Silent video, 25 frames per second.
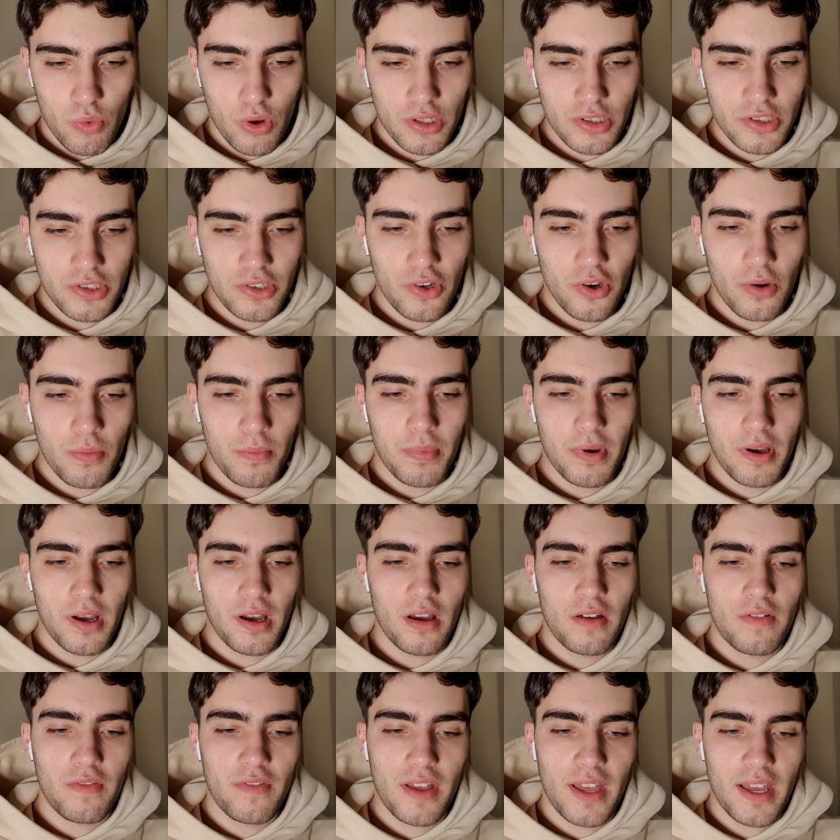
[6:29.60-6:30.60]
What's your
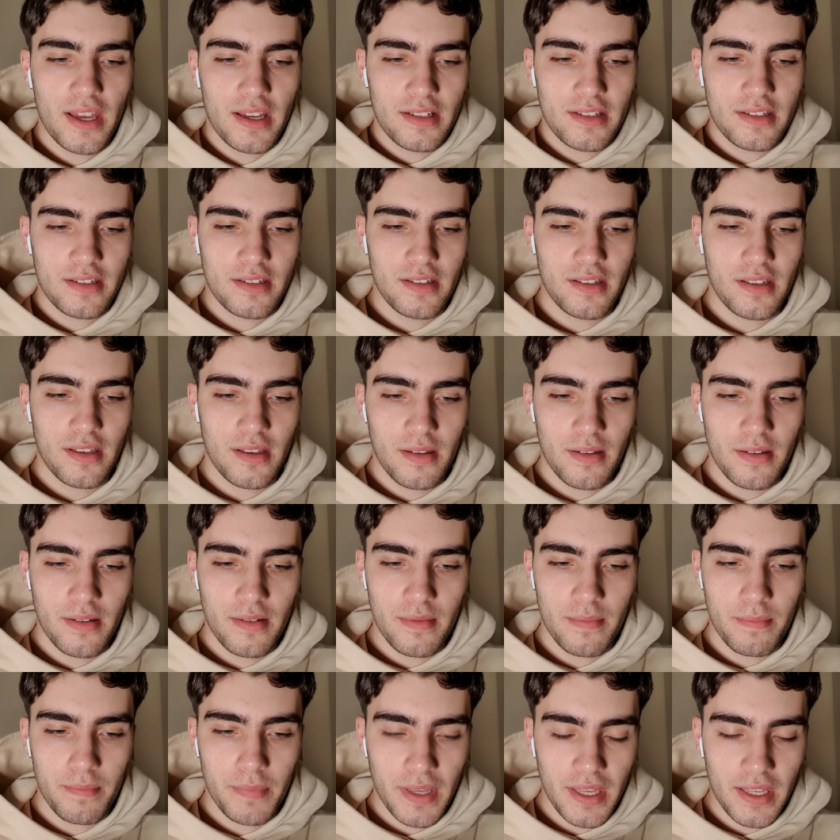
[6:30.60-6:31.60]
perfect
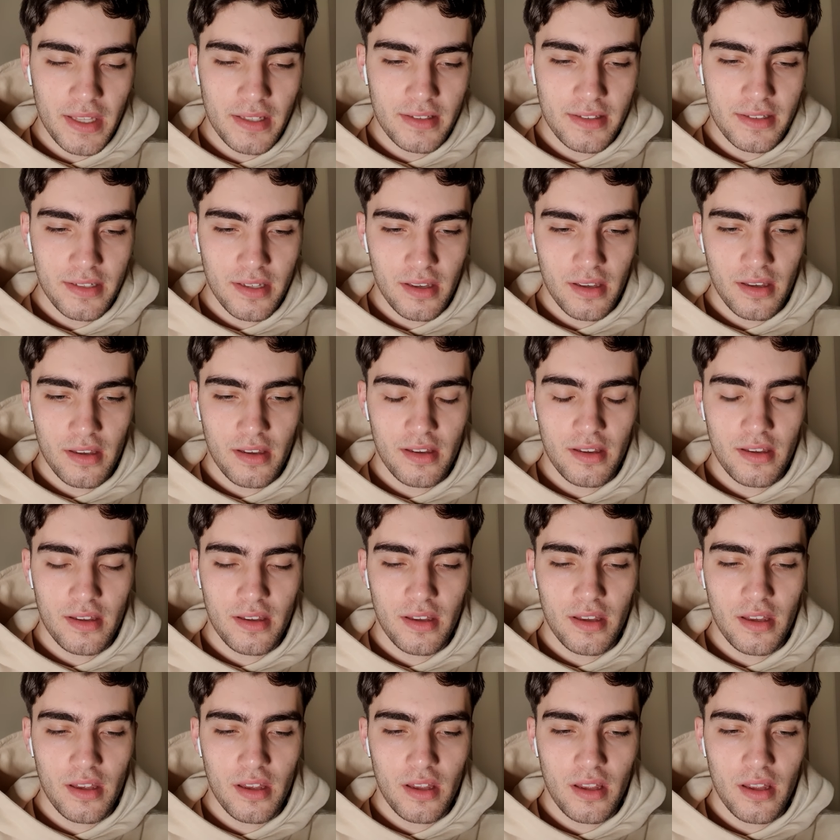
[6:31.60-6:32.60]
pizza?
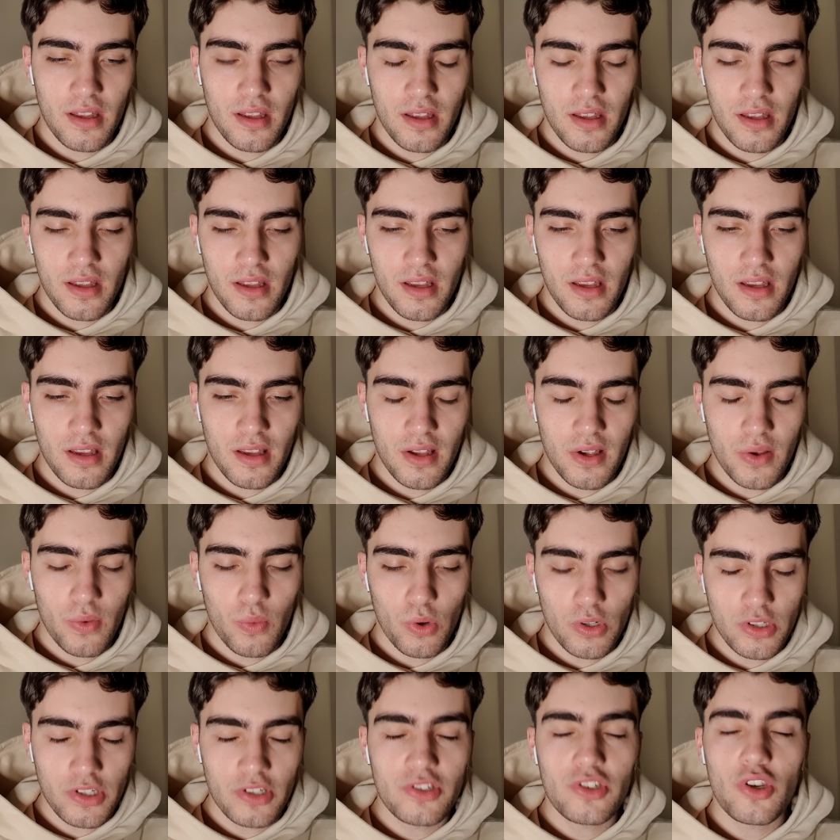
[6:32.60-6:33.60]

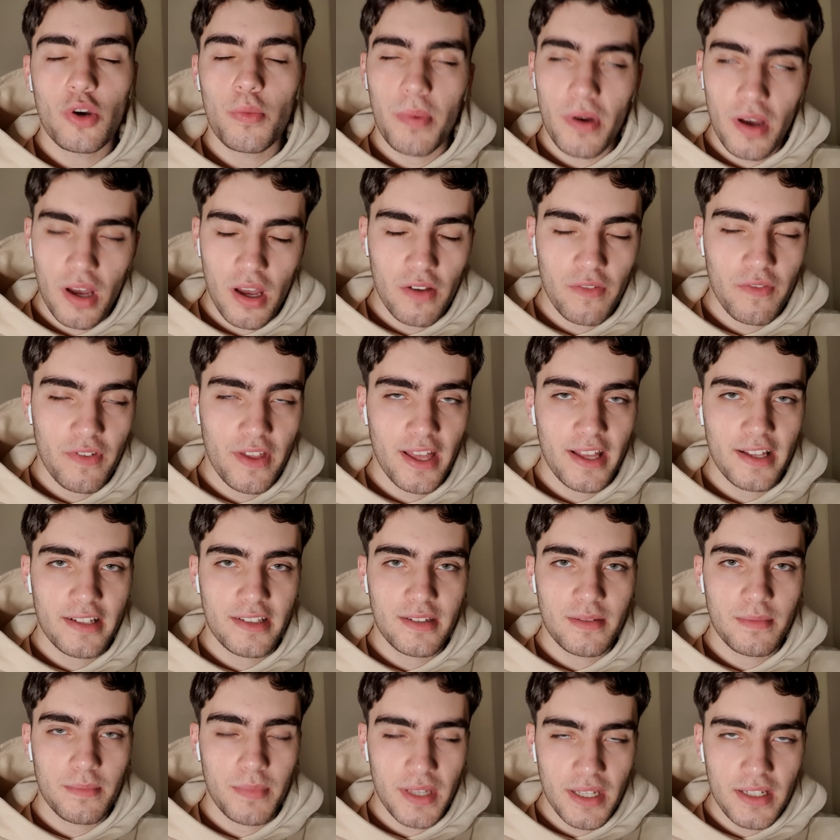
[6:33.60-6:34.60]
What does your
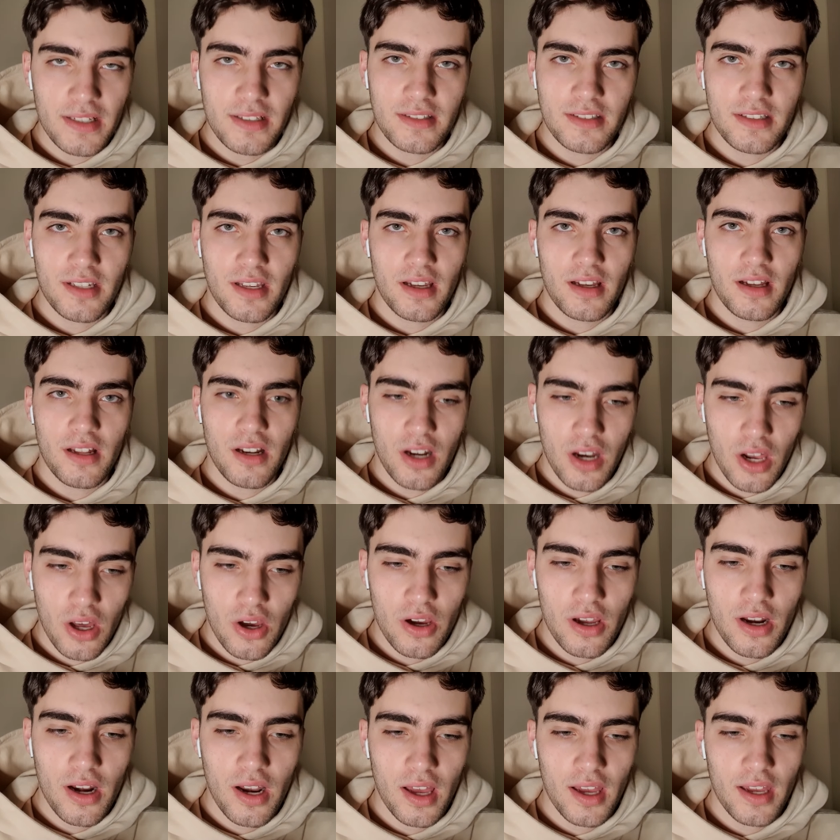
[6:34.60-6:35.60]
perfect pizza
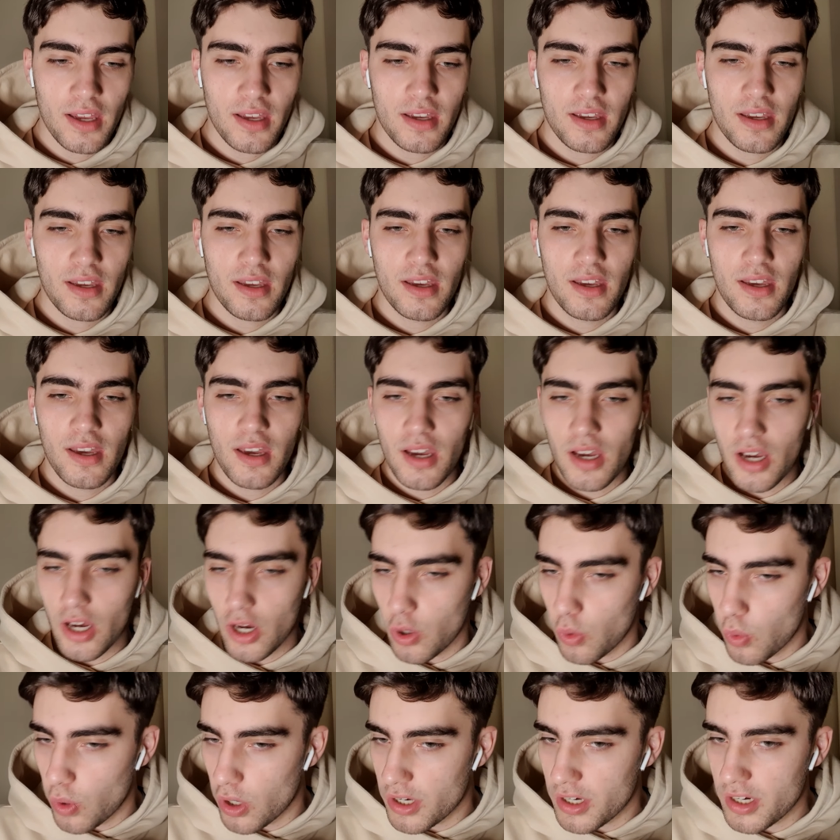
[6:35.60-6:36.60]
look like?
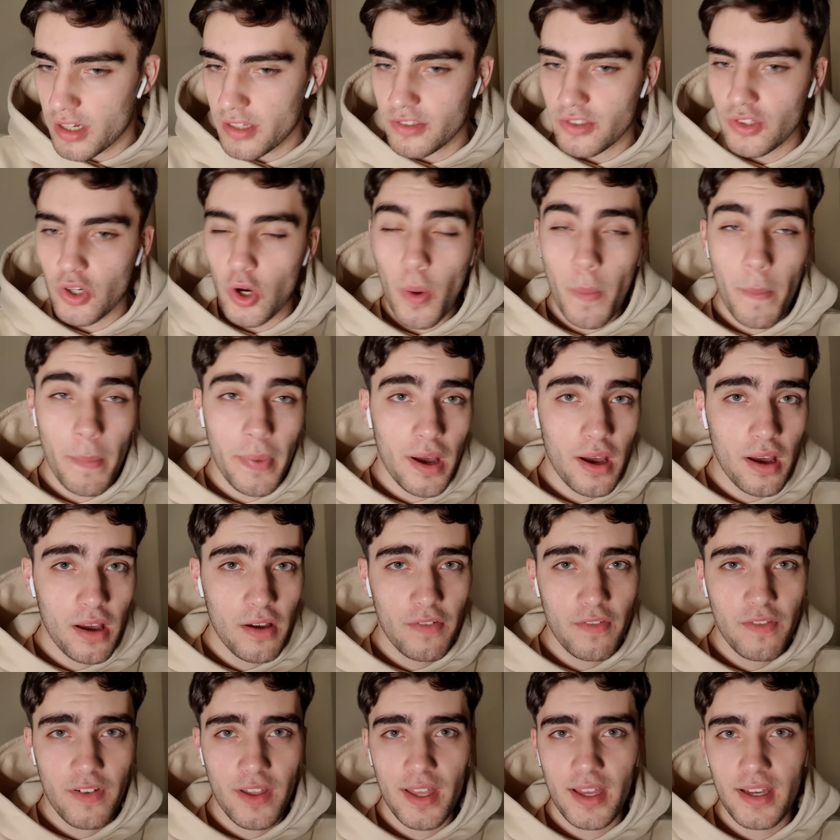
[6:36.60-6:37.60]
What does your
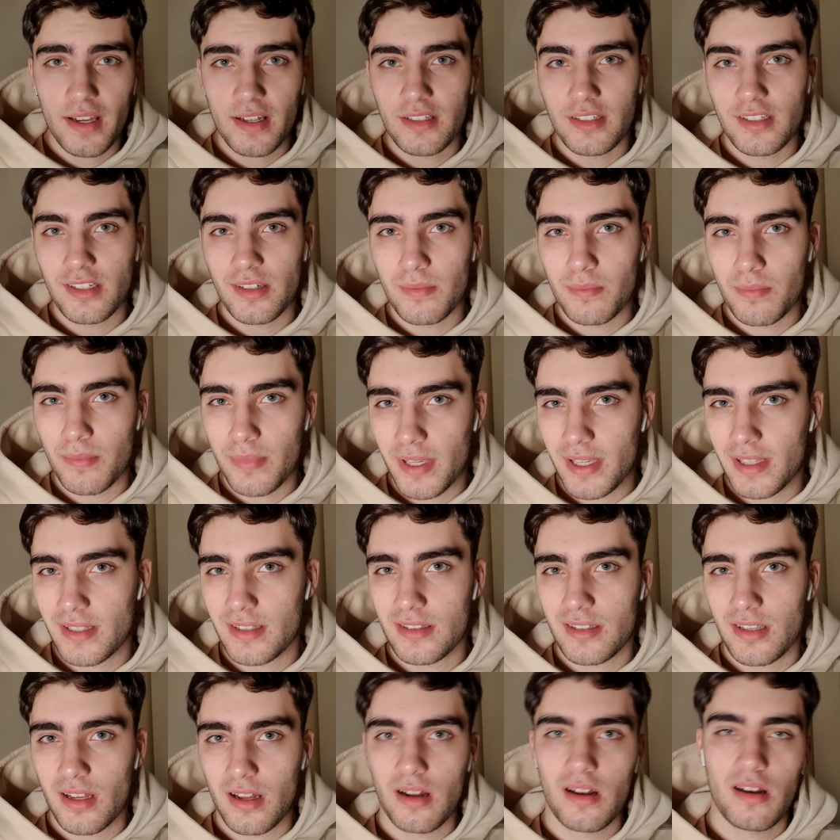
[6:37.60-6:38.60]
perfect
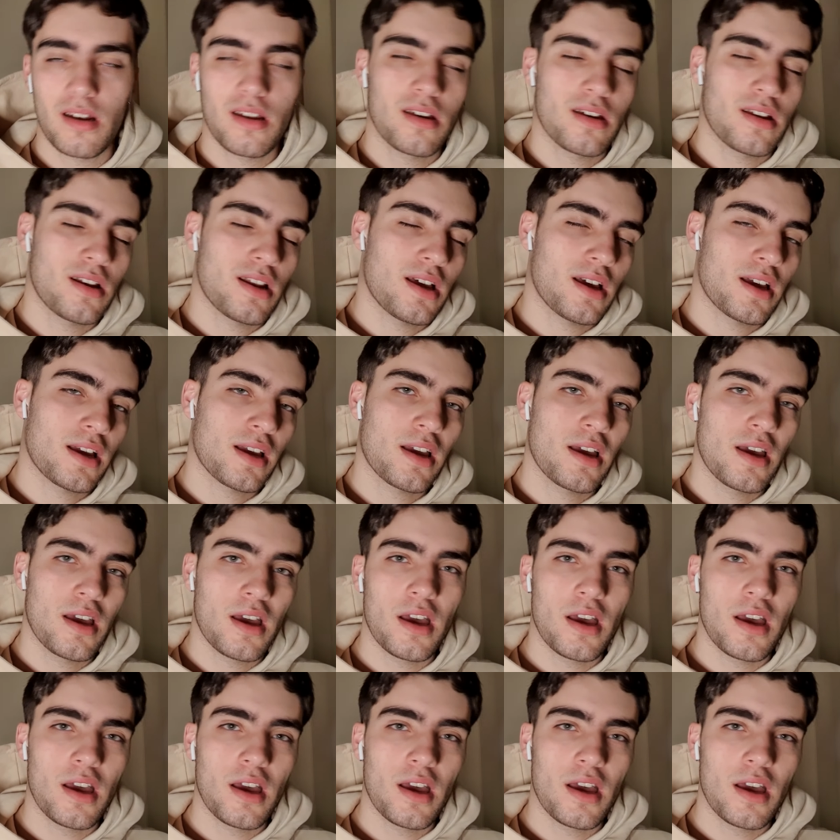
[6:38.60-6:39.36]
pizza look like?